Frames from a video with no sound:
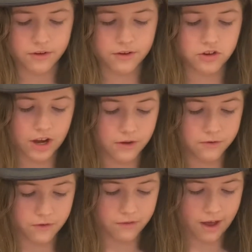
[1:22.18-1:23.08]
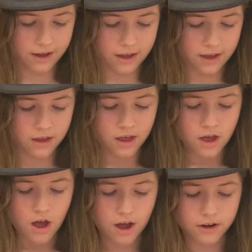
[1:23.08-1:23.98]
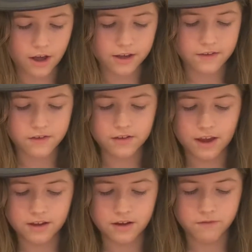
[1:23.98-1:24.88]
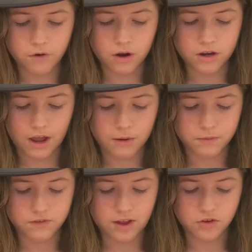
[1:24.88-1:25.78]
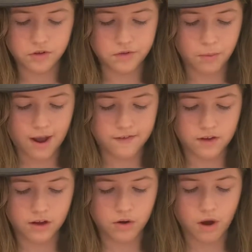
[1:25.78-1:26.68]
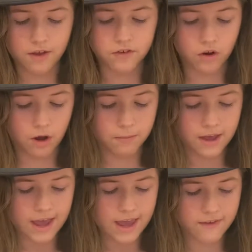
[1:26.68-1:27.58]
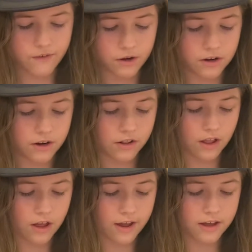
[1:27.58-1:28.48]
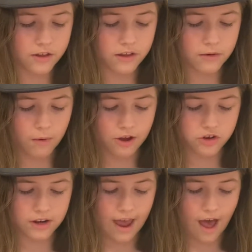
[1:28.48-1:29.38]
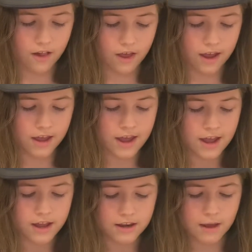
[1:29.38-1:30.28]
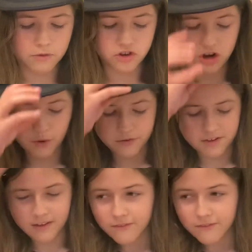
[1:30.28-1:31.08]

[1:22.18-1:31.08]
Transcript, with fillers: Czechoslovakia. On August 1939, with tensions rising across Europe, he found an unlikely Russian ally named Joseph